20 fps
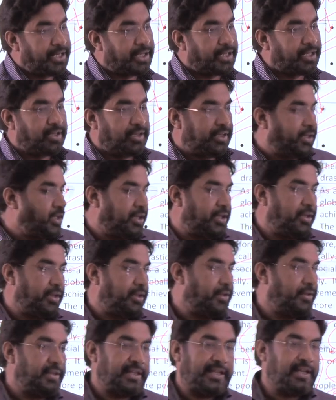id,
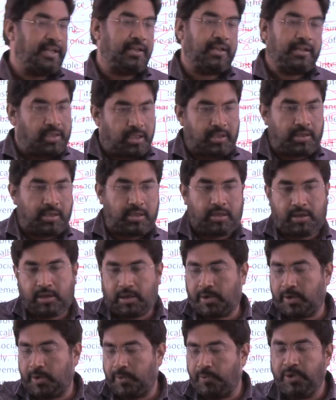then
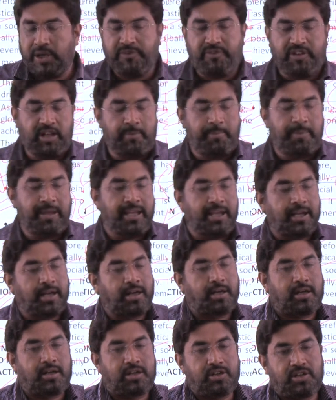we will be
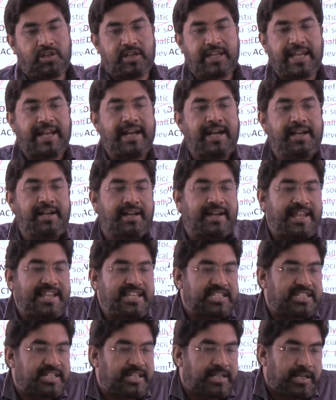
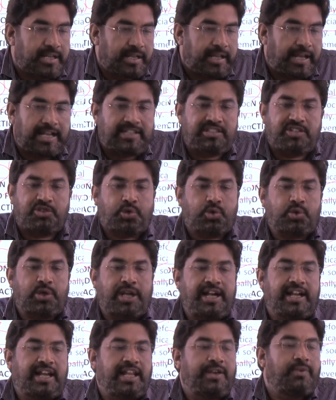characterized as a
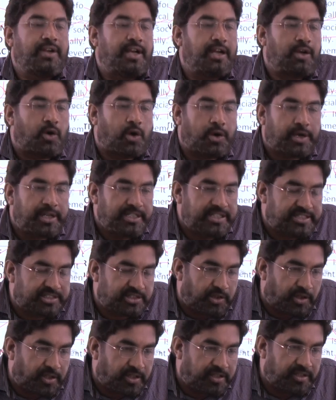society where dog eats
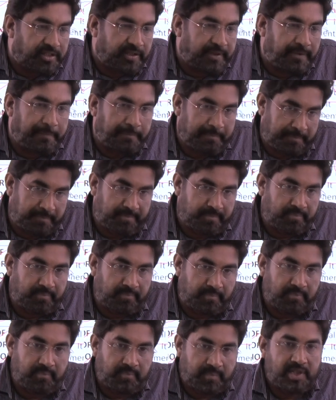dog.
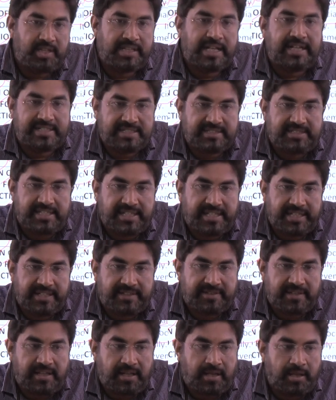That is the
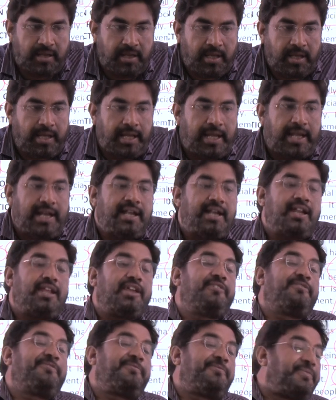case, na? And
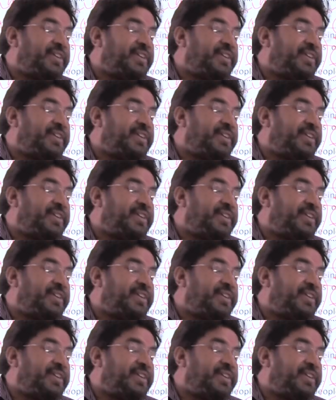if